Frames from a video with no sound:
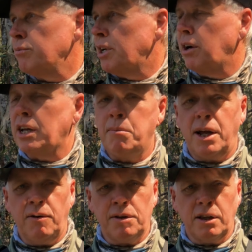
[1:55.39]
When I come
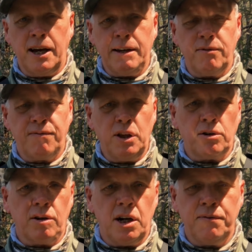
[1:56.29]
out here on the lake, feel
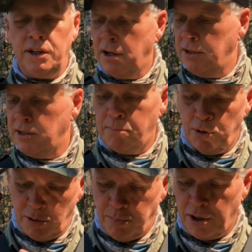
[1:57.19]
like a coffee, I can just
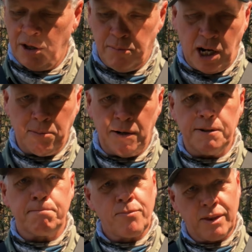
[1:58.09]
put the pod in the bottom of it,